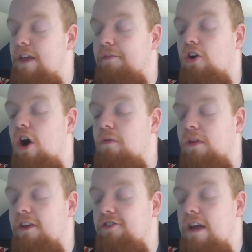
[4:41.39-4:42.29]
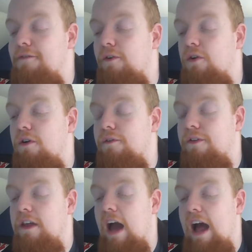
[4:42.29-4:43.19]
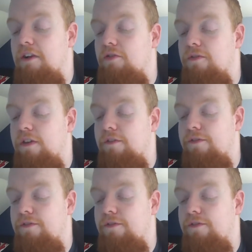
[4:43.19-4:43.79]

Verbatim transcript: They haven't got a release date for for the for,